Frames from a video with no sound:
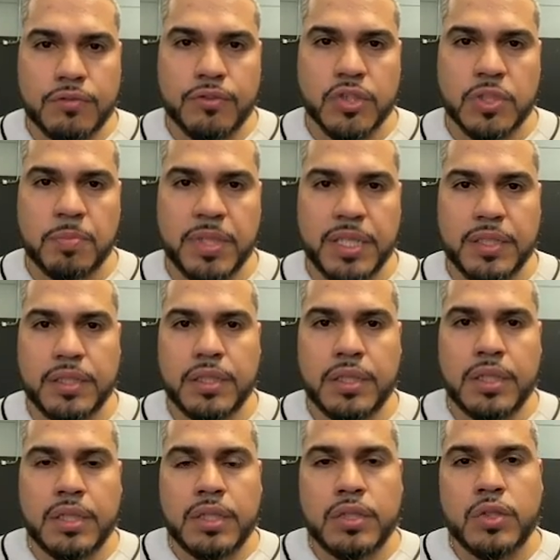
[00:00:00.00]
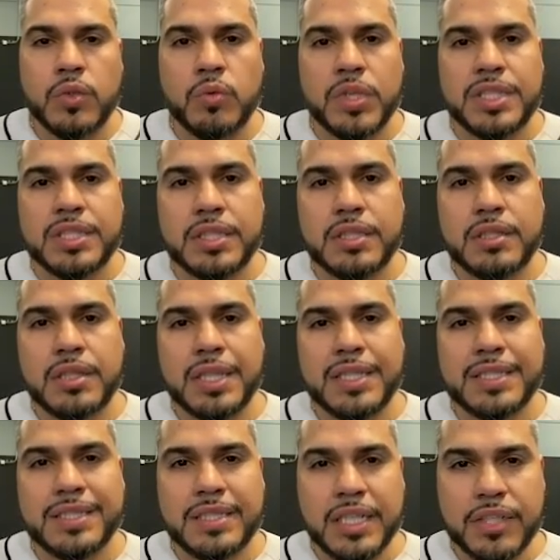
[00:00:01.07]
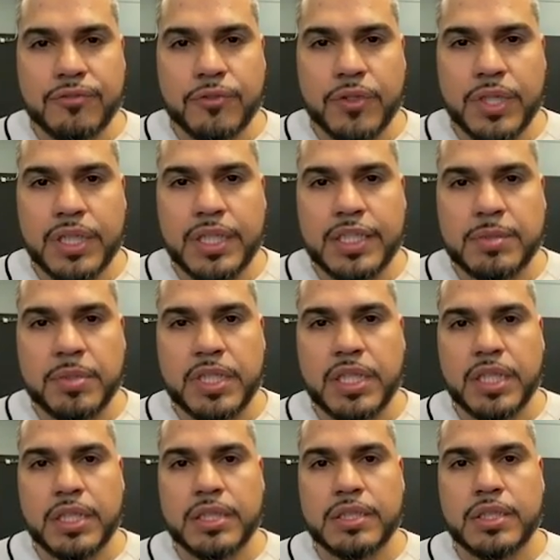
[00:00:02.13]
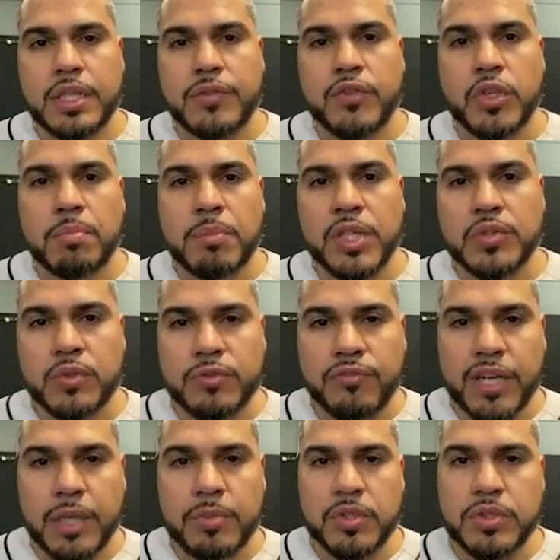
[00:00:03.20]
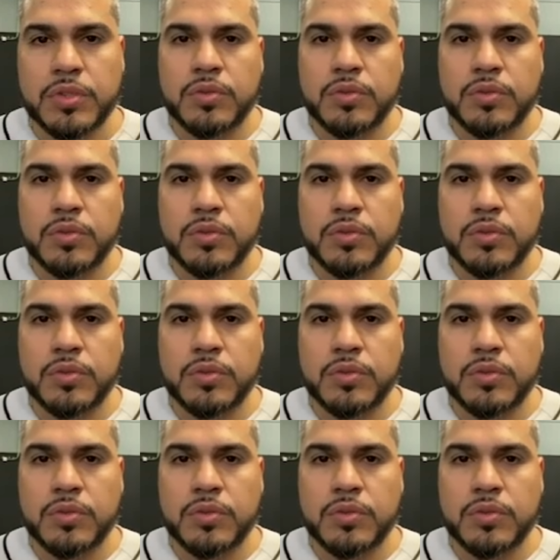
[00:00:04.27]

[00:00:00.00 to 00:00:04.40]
for speed. The reason it's different is because of your muscle fibers.